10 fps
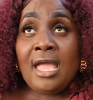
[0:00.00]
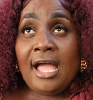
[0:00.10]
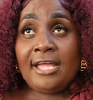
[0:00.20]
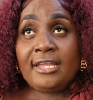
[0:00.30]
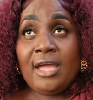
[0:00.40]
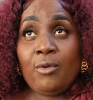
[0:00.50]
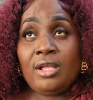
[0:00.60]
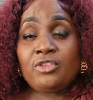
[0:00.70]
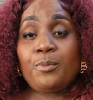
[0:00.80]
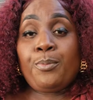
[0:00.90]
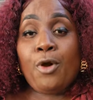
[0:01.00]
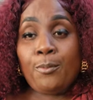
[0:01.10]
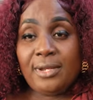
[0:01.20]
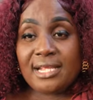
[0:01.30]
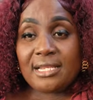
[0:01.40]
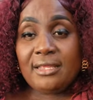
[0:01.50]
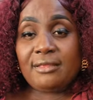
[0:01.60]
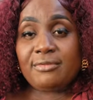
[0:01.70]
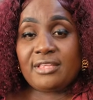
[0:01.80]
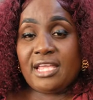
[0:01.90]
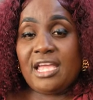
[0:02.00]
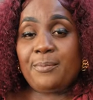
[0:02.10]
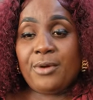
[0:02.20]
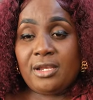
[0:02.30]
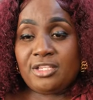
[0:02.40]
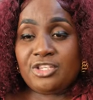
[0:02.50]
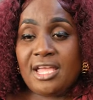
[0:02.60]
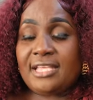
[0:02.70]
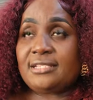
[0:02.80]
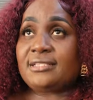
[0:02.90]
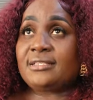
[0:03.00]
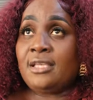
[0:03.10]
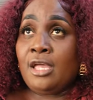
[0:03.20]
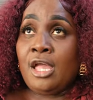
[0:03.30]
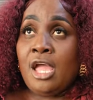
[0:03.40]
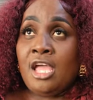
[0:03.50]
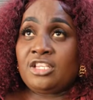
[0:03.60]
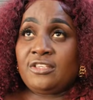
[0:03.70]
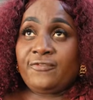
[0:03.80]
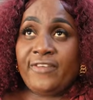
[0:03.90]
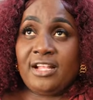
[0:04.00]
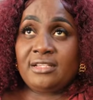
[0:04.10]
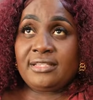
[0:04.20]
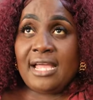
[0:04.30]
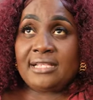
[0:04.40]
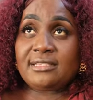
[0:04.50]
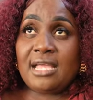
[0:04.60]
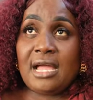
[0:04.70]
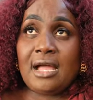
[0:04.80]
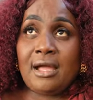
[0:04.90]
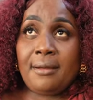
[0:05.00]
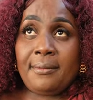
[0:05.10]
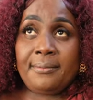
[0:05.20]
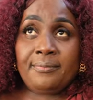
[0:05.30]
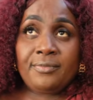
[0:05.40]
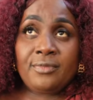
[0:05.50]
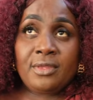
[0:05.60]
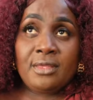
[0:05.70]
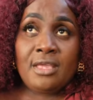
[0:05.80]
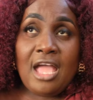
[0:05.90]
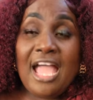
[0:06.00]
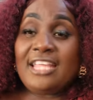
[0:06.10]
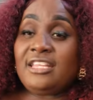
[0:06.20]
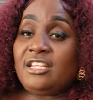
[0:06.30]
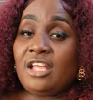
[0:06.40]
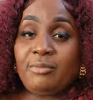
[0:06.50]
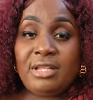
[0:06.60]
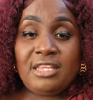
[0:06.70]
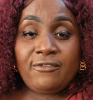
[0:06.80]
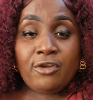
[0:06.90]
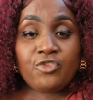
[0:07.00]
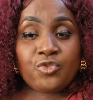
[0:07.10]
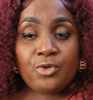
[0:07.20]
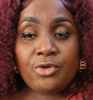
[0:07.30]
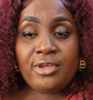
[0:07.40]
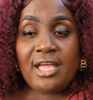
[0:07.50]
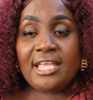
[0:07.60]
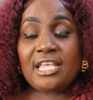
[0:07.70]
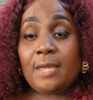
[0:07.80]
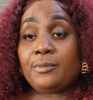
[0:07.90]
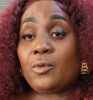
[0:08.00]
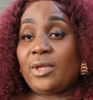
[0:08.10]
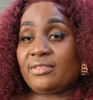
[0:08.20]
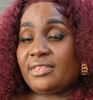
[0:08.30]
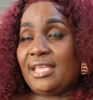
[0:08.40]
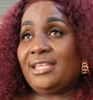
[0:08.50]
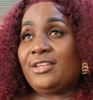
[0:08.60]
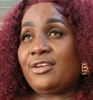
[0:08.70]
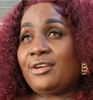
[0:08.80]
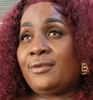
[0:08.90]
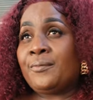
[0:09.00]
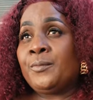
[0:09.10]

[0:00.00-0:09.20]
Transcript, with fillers: and I want to publicly say I apologize. She felt that um, I did not believe her story. I kept questioning her.